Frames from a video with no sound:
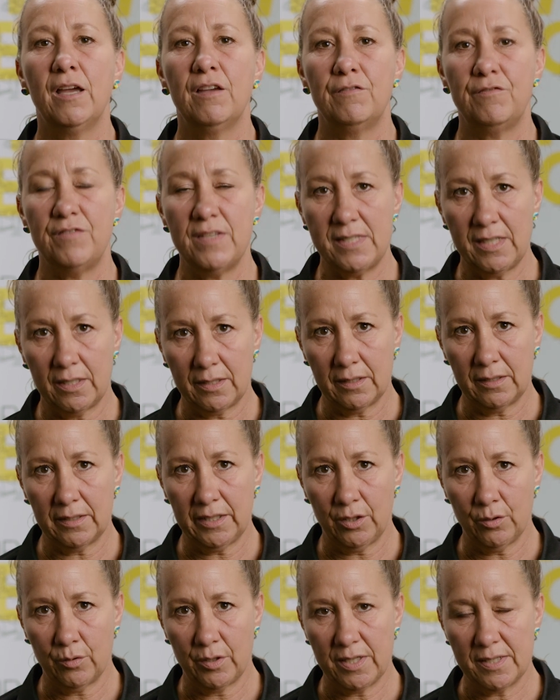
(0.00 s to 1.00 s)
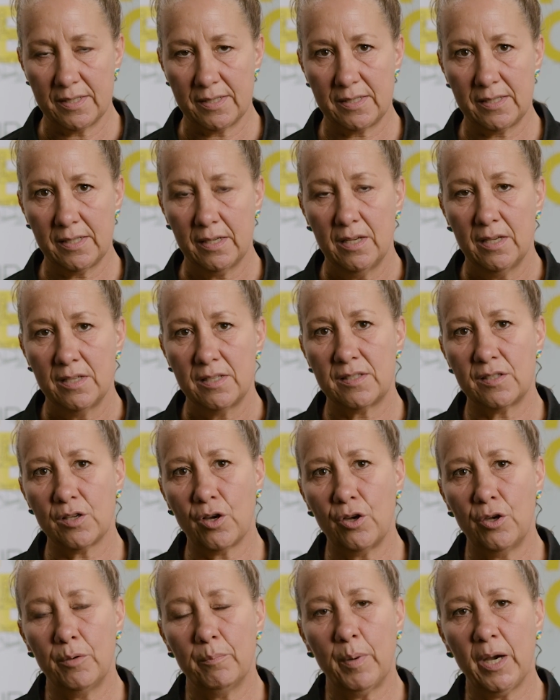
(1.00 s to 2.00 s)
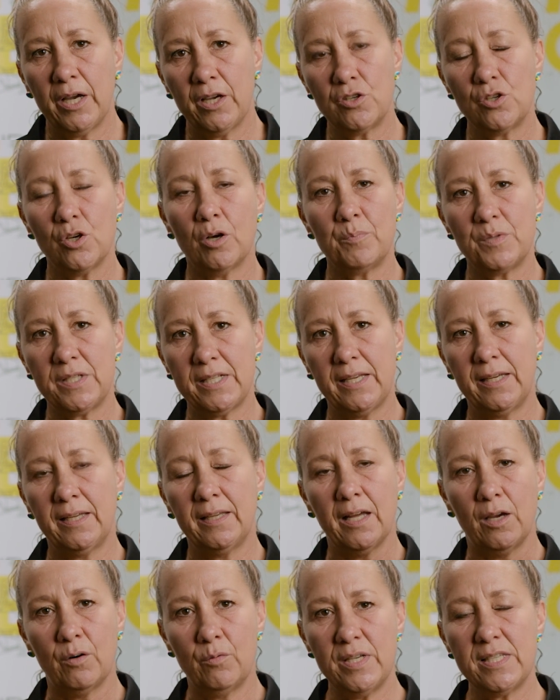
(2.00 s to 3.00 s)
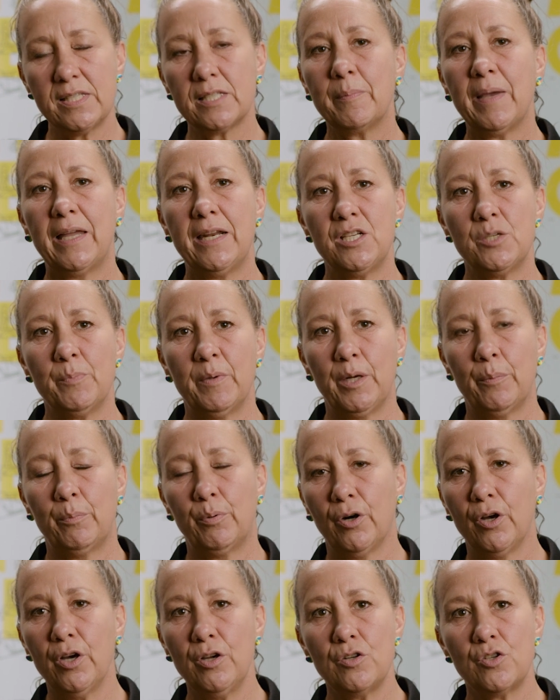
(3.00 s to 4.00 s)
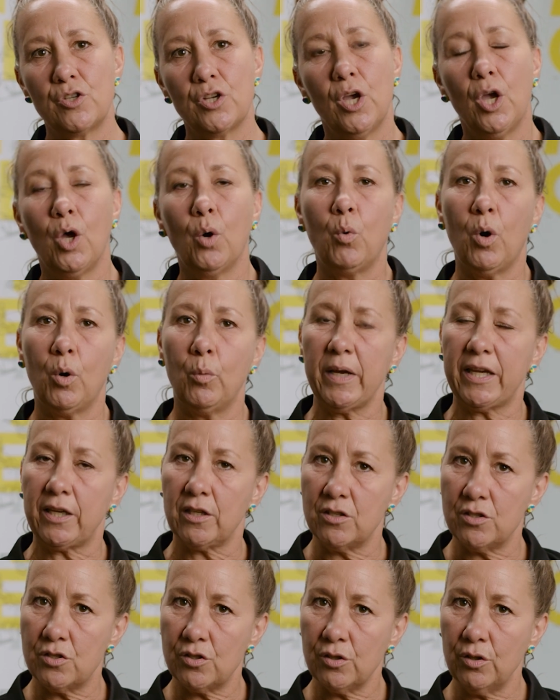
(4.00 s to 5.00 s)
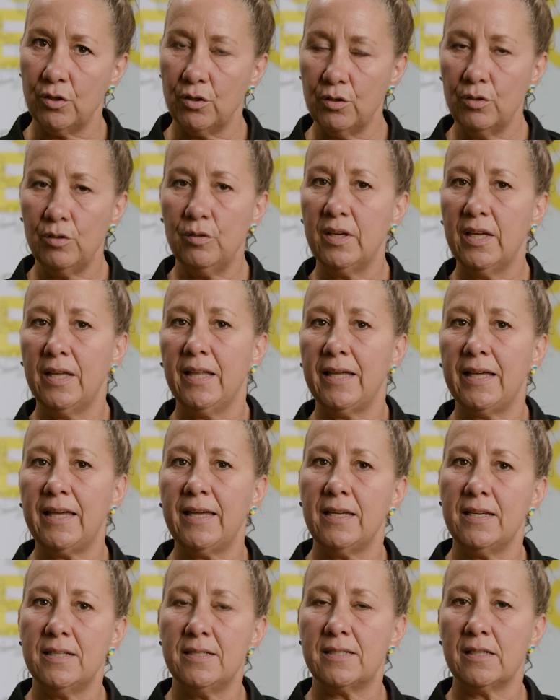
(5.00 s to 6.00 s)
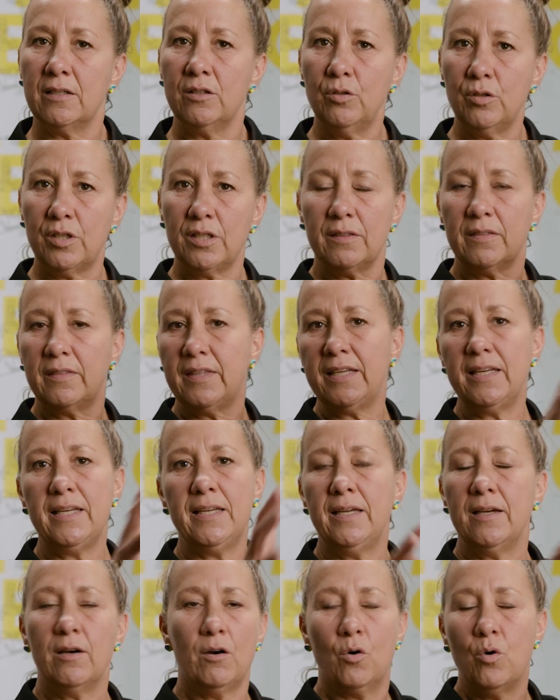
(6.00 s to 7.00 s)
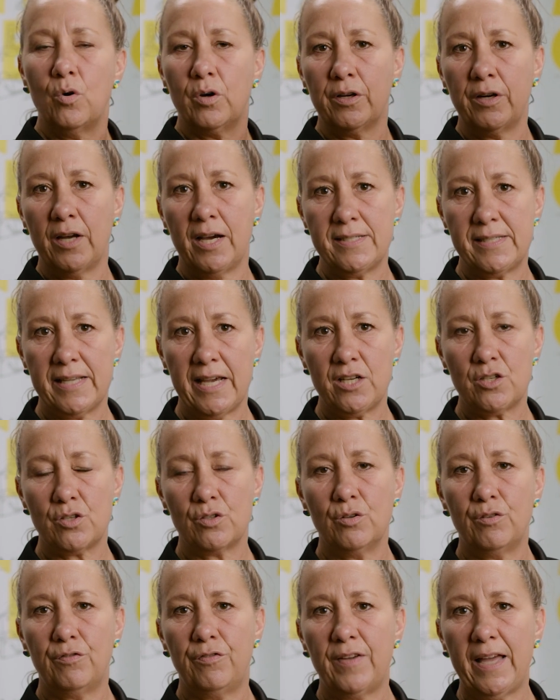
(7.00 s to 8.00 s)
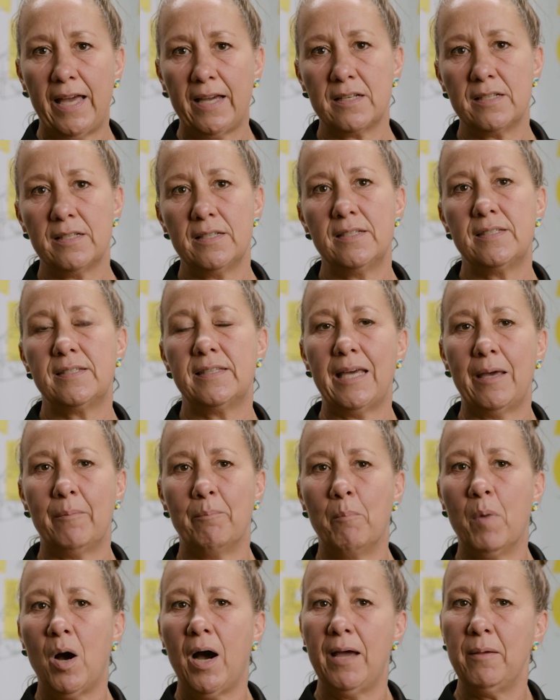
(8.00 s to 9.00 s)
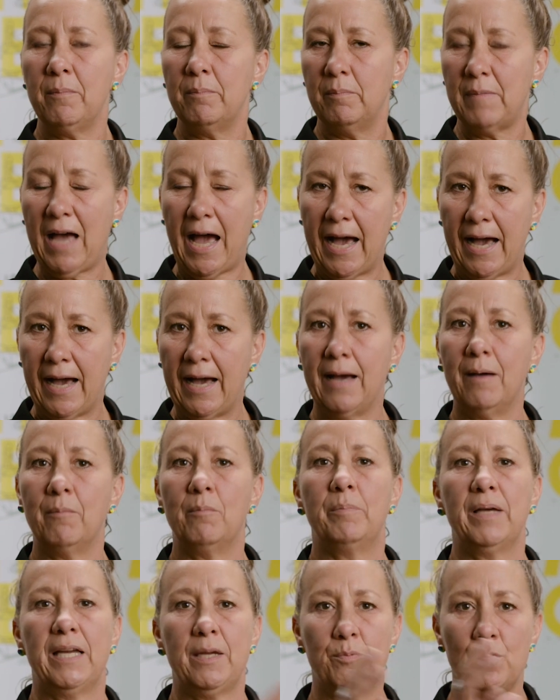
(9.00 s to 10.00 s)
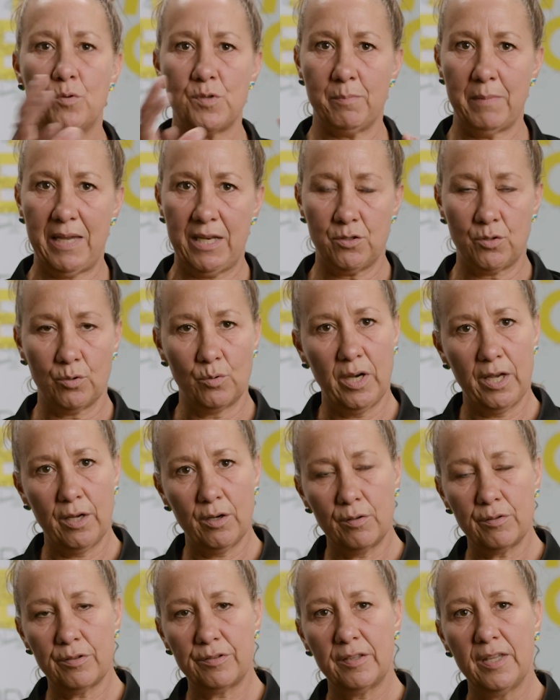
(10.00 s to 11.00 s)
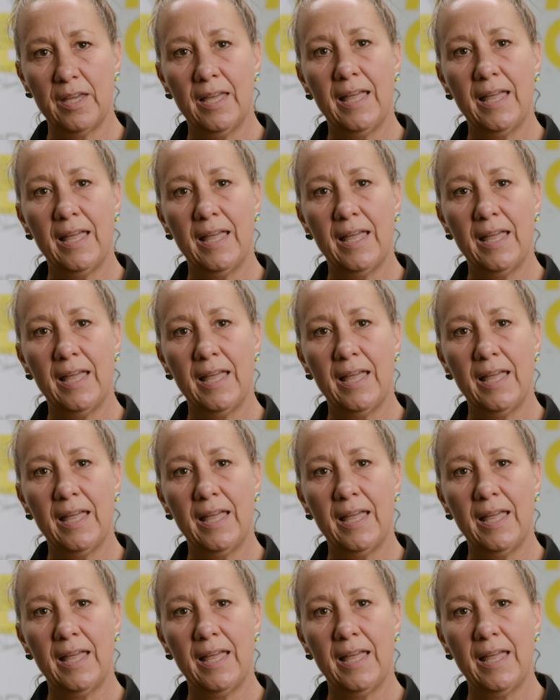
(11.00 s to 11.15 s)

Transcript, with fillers: physical illness. So, by adopting a risk management approach, what we can do is look at the organisational factors that might harm people's mental health